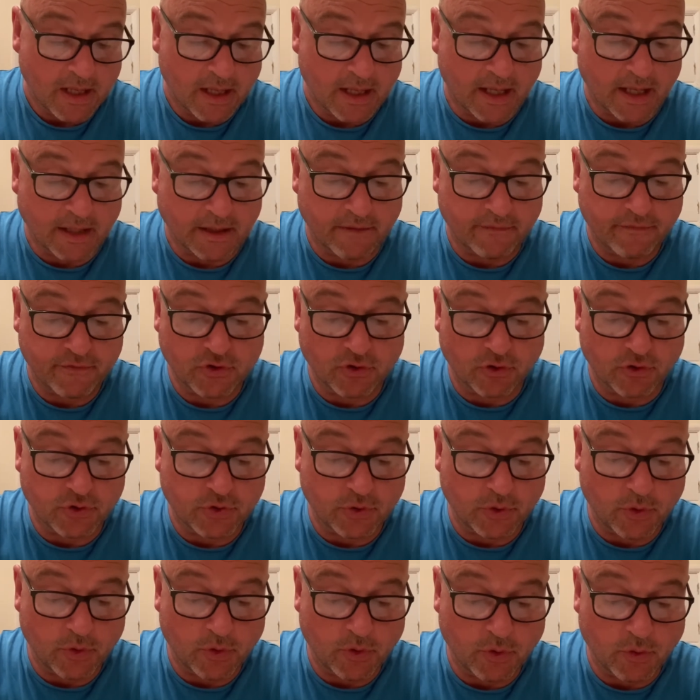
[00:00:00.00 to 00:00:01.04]
and if
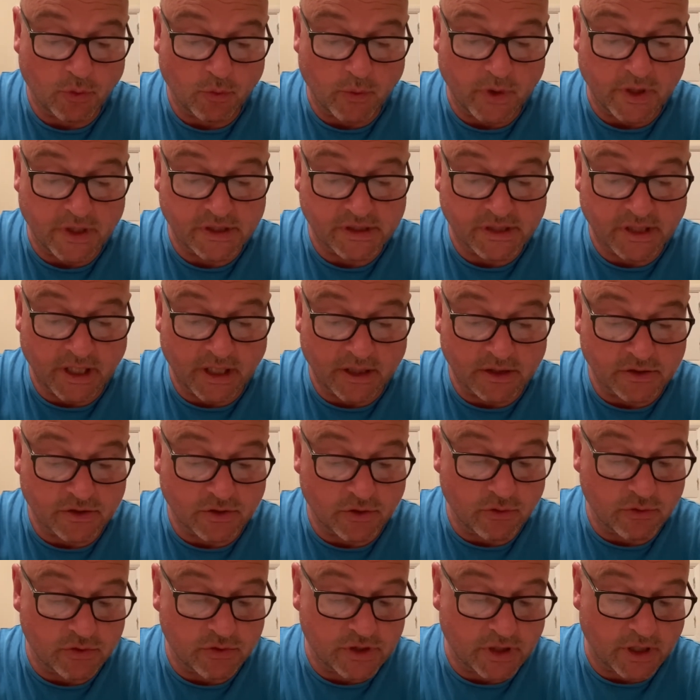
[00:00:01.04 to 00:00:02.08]
Joshua wins against
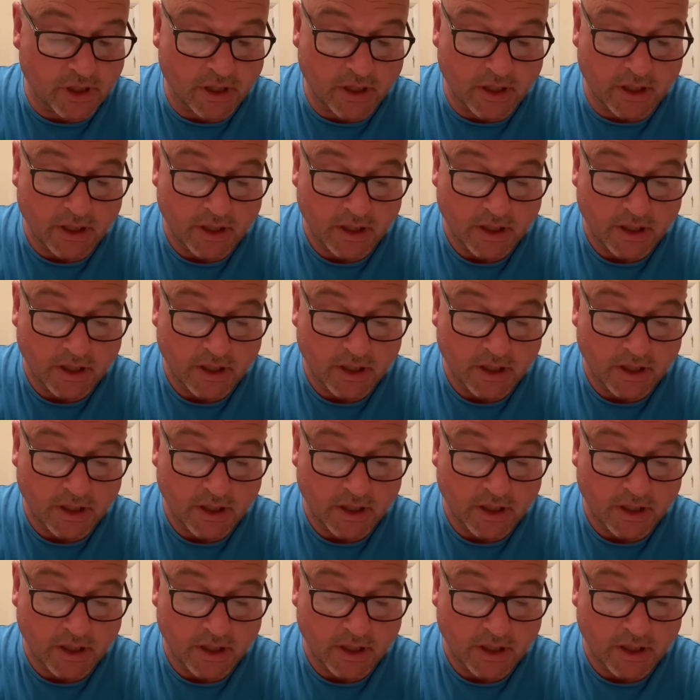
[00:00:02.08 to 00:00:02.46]
Usyk,